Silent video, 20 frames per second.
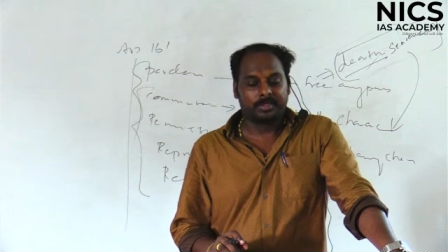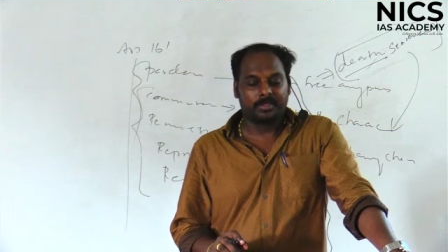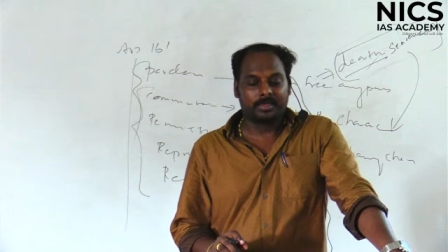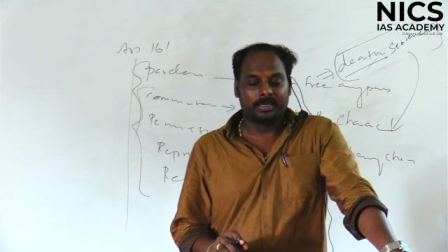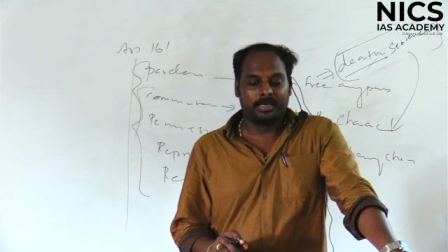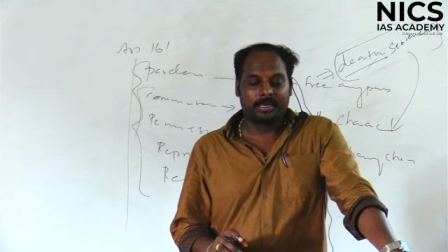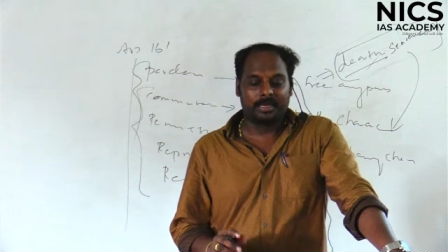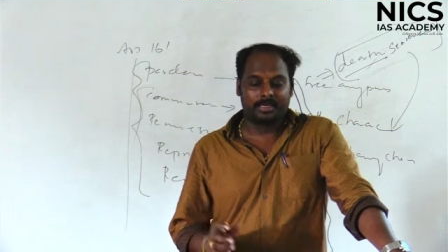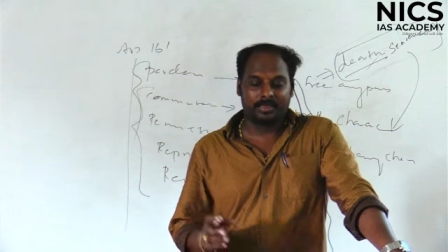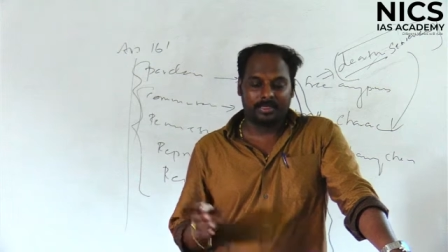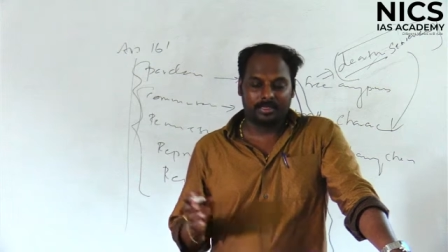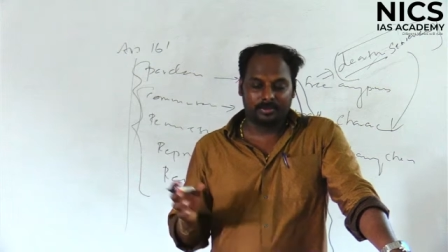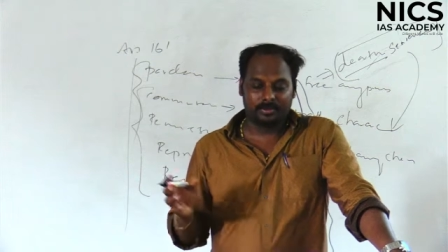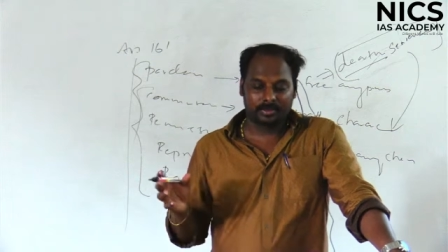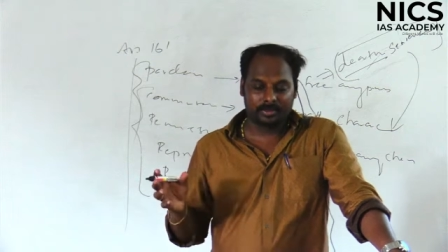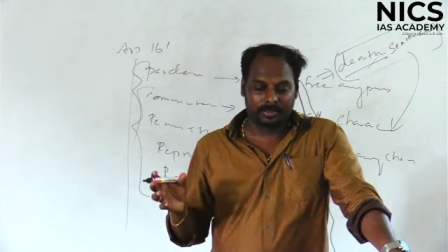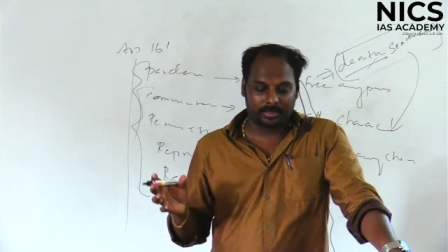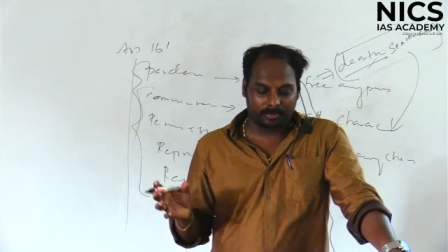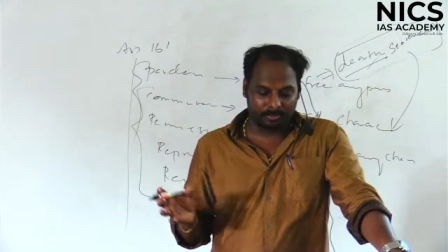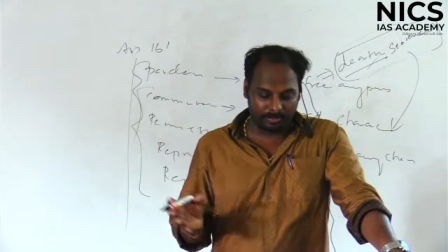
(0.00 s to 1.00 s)

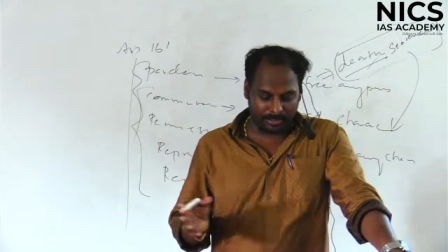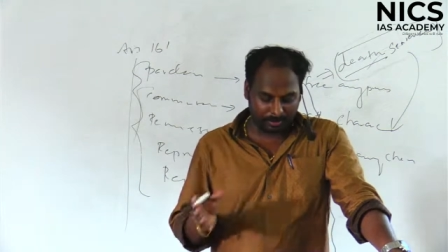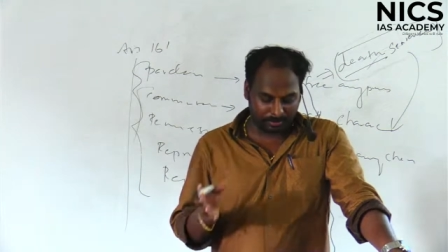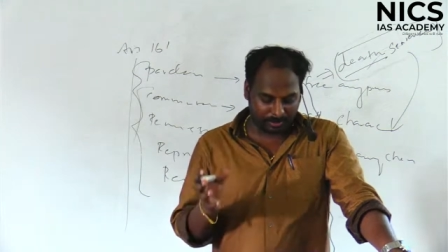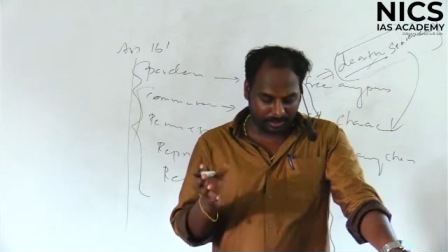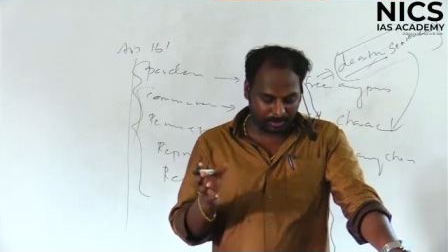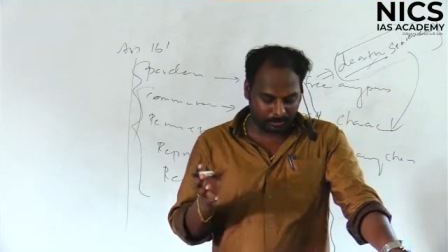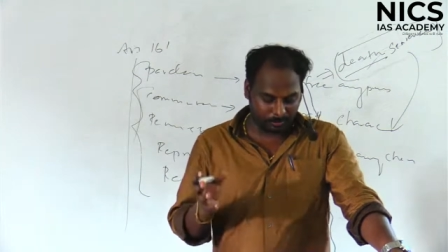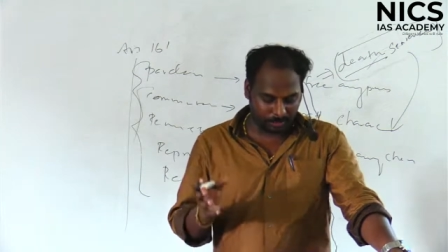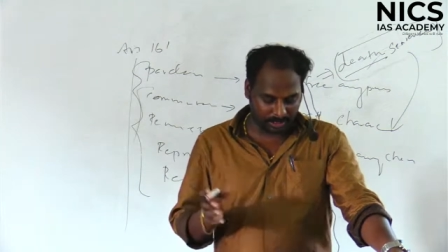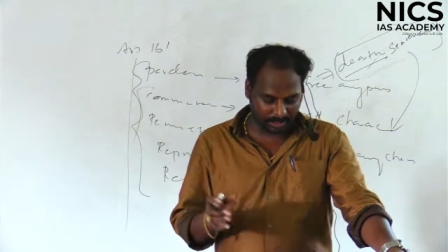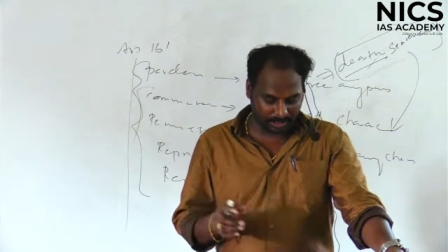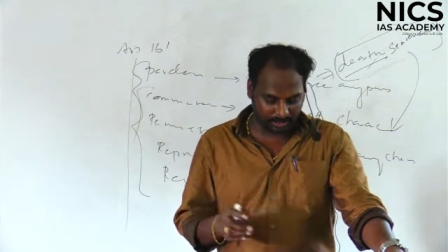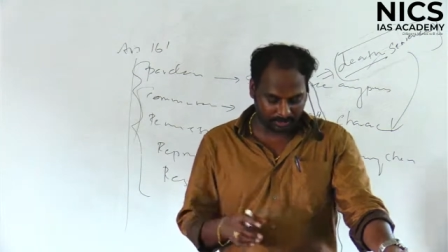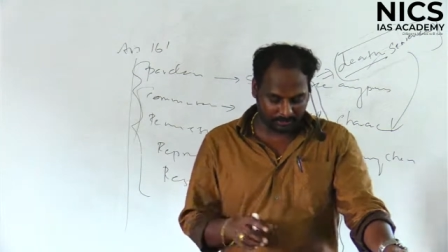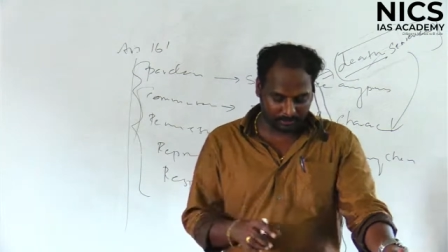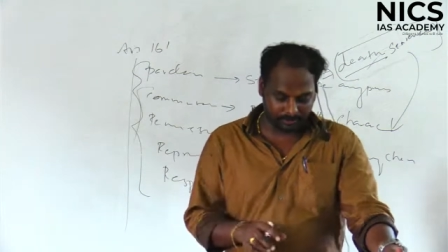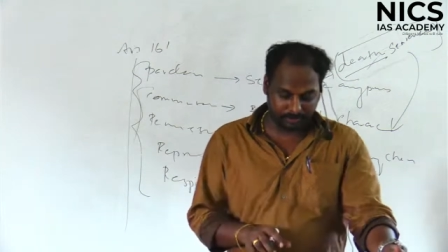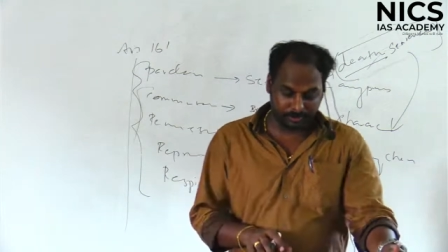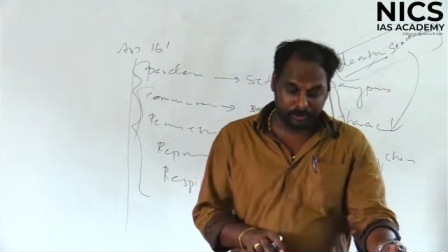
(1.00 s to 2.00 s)
ellathayum compile panna mudiyadhu.
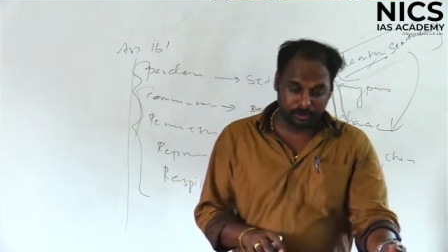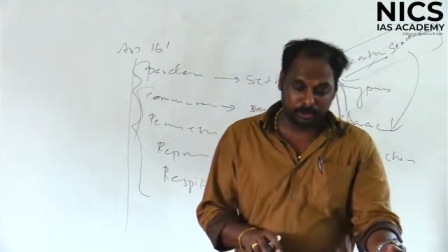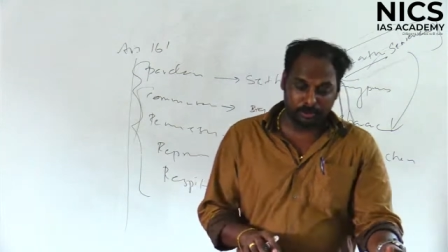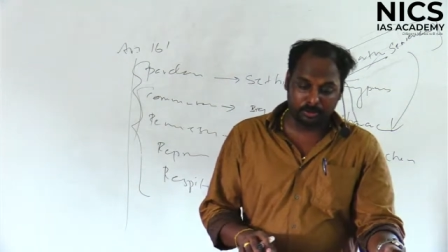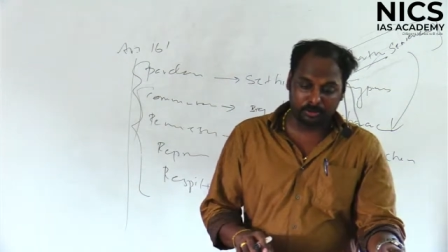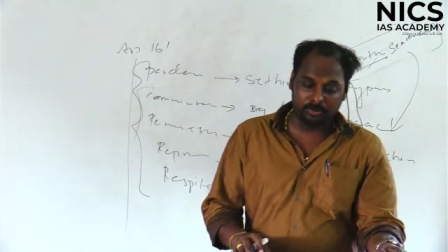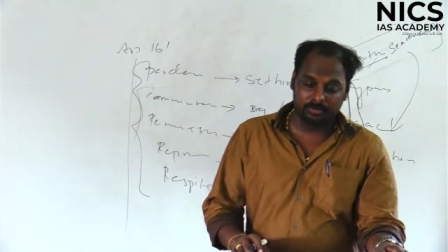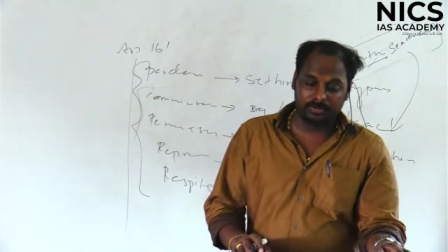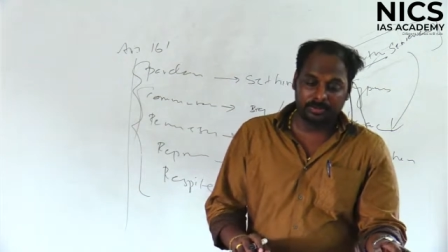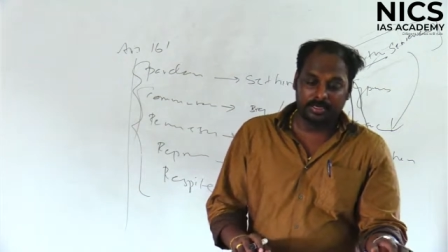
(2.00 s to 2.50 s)
So